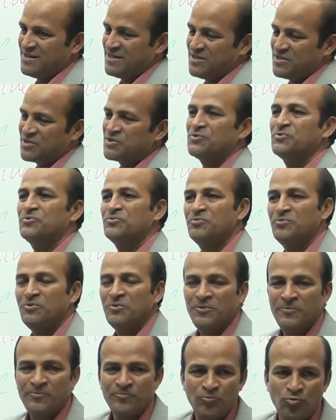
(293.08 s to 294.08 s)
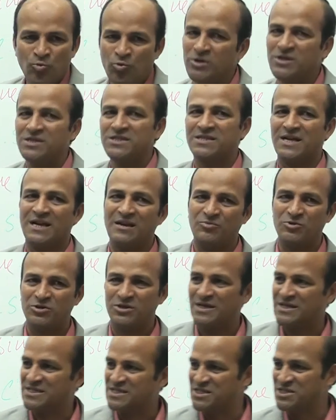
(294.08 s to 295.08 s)
So, what is all about
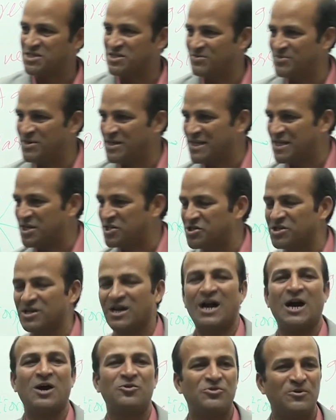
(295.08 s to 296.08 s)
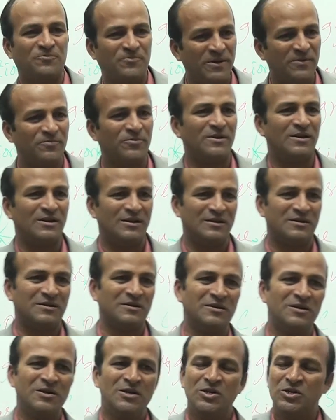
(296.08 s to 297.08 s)
assertive communication, how the people
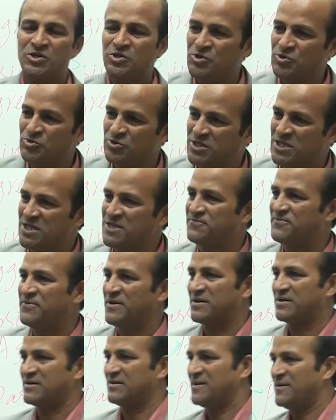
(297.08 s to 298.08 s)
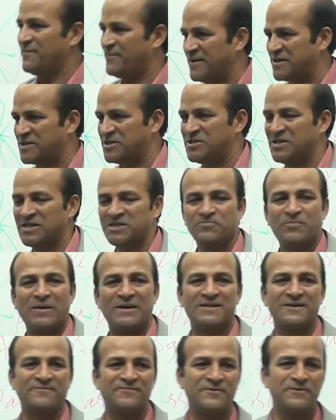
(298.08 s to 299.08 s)
uh, use it for effectiveness
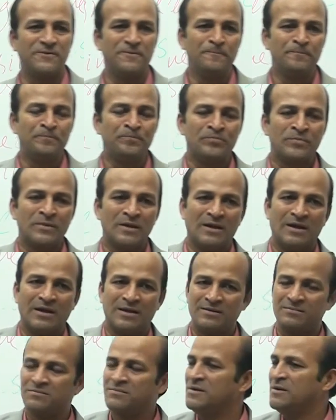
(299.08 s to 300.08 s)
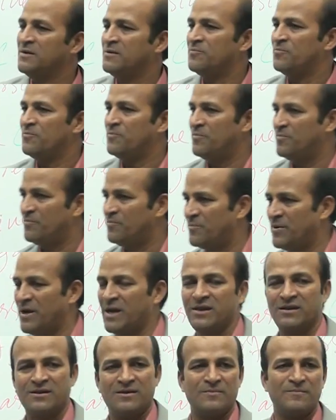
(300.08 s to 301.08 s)
point of view and
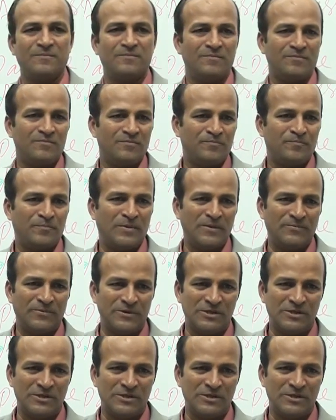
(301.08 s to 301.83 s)
where people